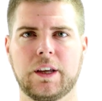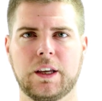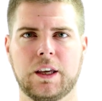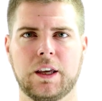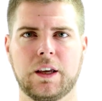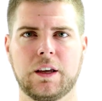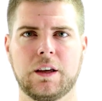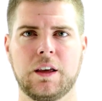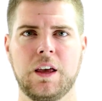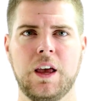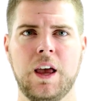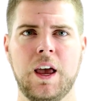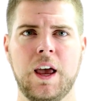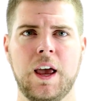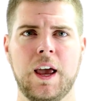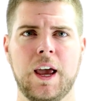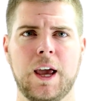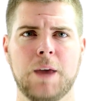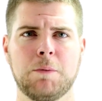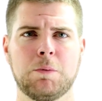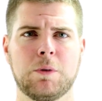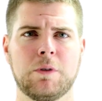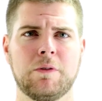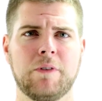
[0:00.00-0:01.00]
thinking
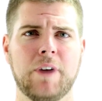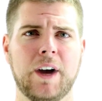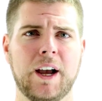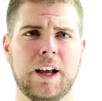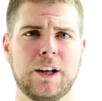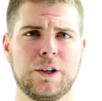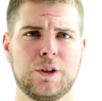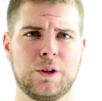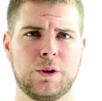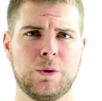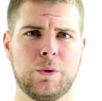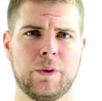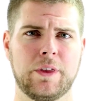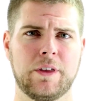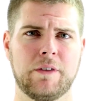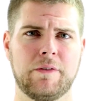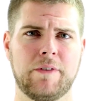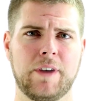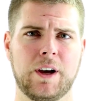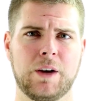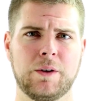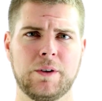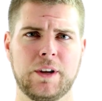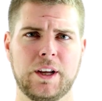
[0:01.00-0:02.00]
and provide you with a
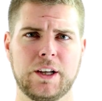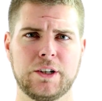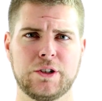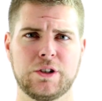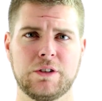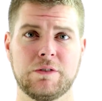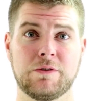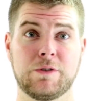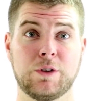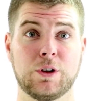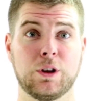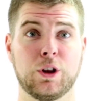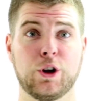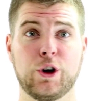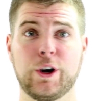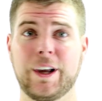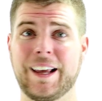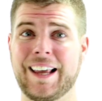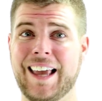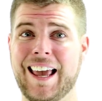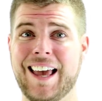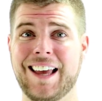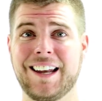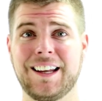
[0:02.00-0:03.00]
foundation for
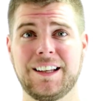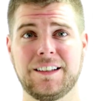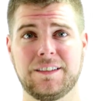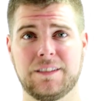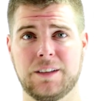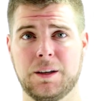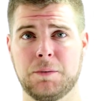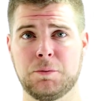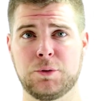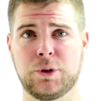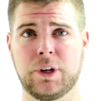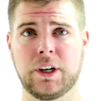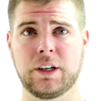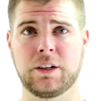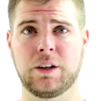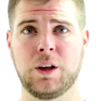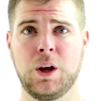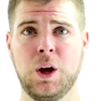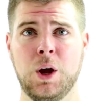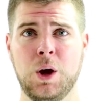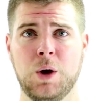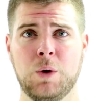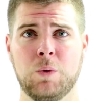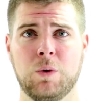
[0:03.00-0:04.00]
learning any subject
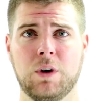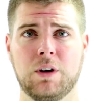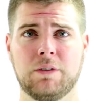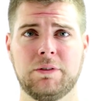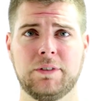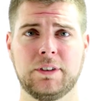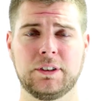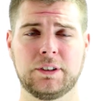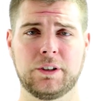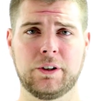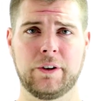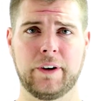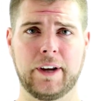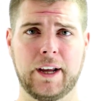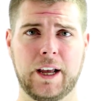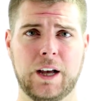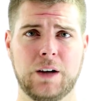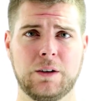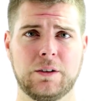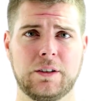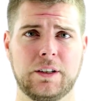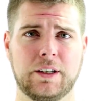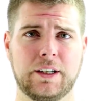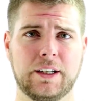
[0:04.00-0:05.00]
while filtering
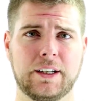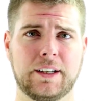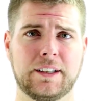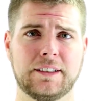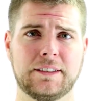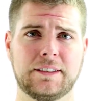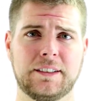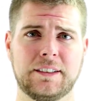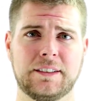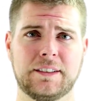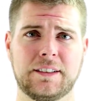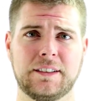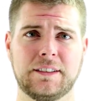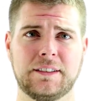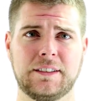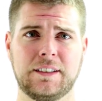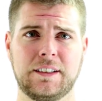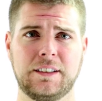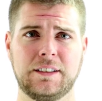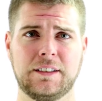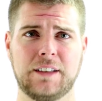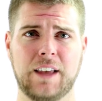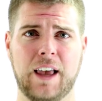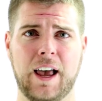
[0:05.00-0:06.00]
out
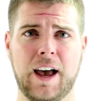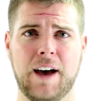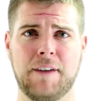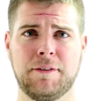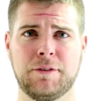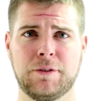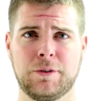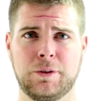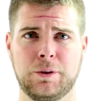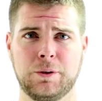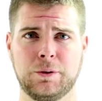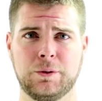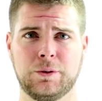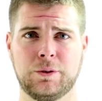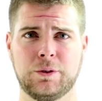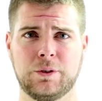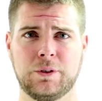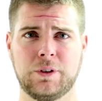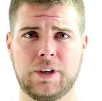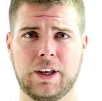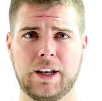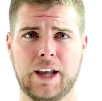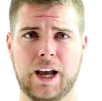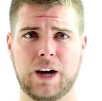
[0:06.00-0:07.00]
inconsistencies,
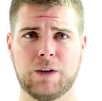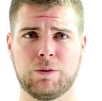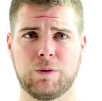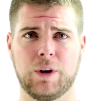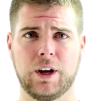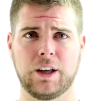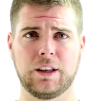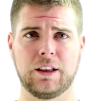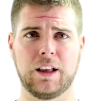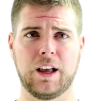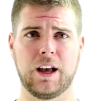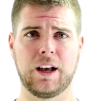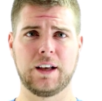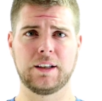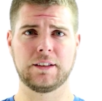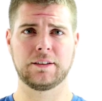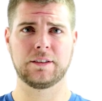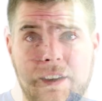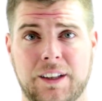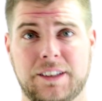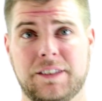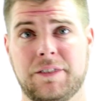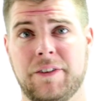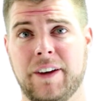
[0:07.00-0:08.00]
half-truths, and outright
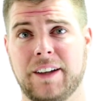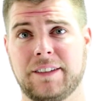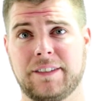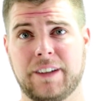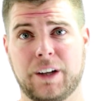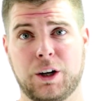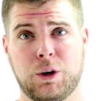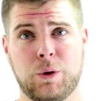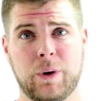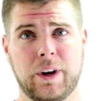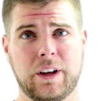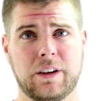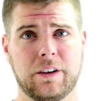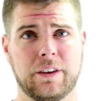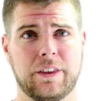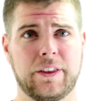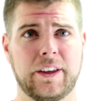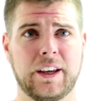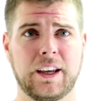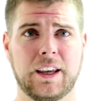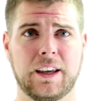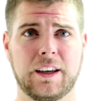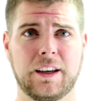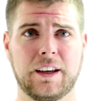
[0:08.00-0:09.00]
lies. Let's face it, critical
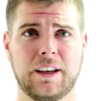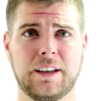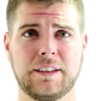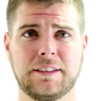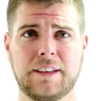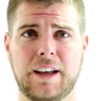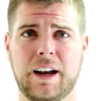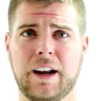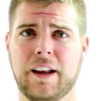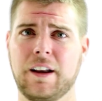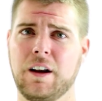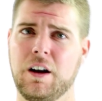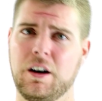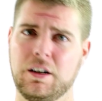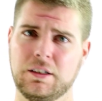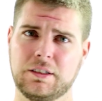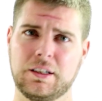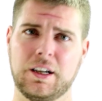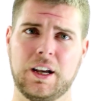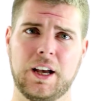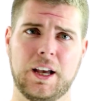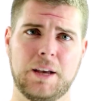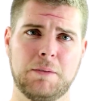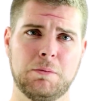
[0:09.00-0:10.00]
thinking is at an
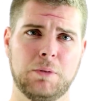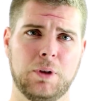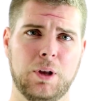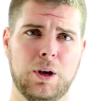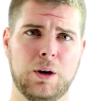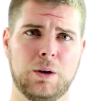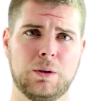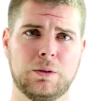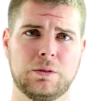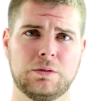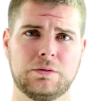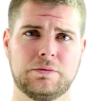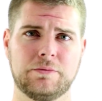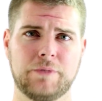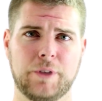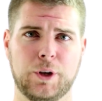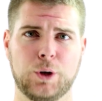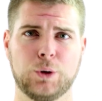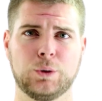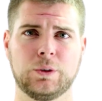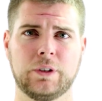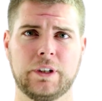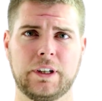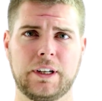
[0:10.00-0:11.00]
all-time low.
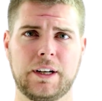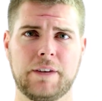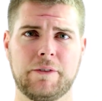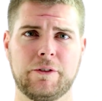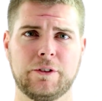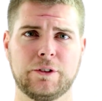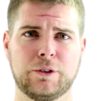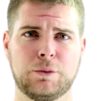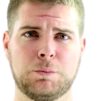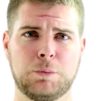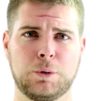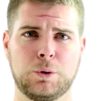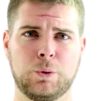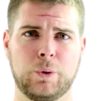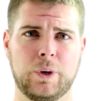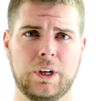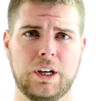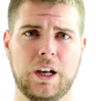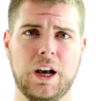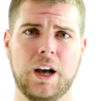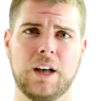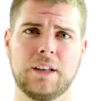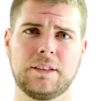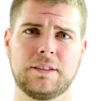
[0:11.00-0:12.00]
The only difference
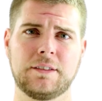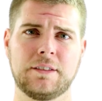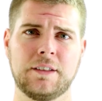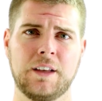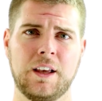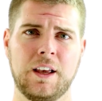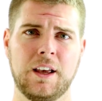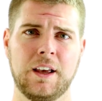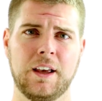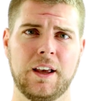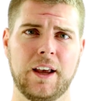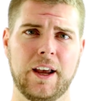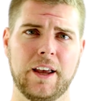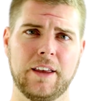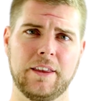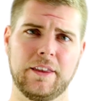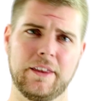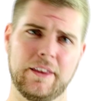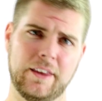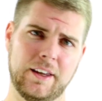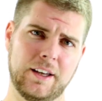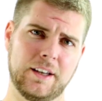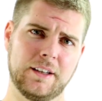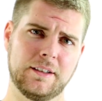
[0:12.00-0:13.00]
between us
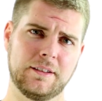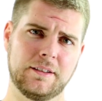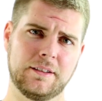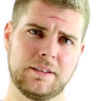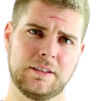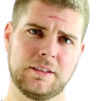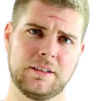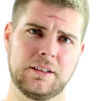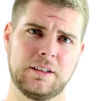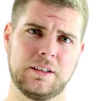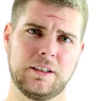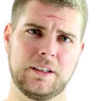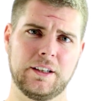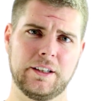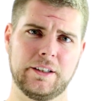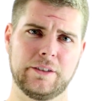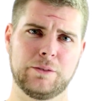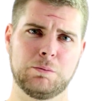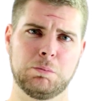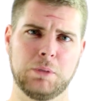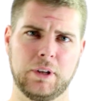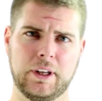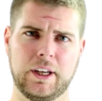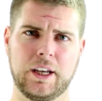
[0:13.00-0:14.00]
and this
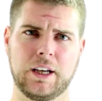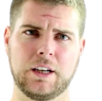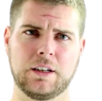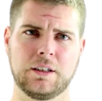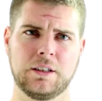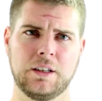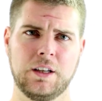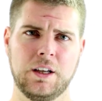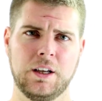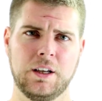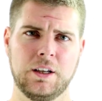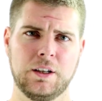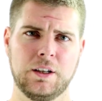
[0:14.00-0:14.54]
is bling.